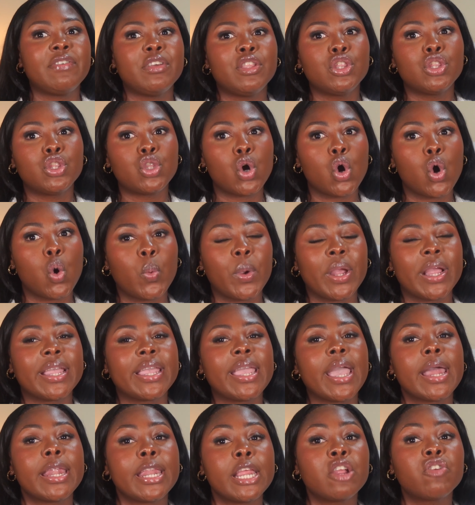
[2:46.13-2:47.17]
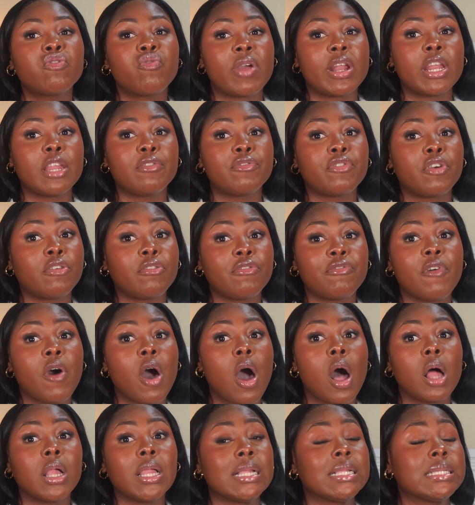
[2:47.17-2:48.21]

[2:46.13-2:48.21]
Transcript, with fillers: Even though we're getting ready for fall,